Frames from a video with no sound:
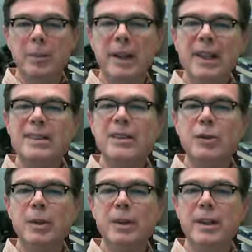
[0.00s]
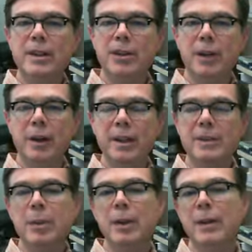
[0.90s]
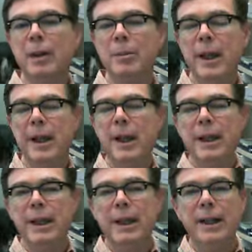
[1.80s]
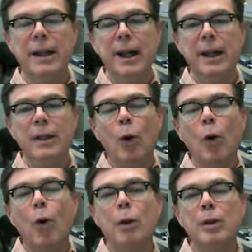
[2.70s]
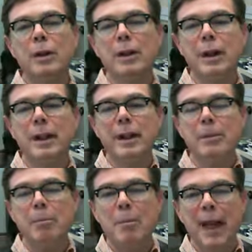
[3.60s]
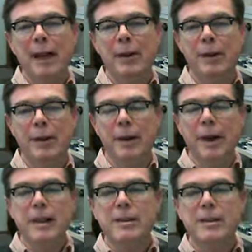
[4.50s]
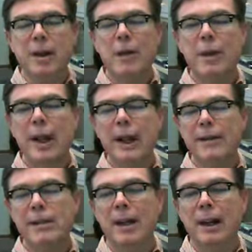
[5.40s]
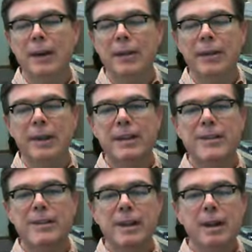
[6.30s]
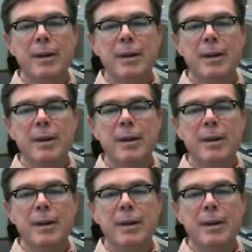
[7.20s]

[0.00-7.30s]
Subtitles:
He is a traditioner. He's put them in an orderly manner so that this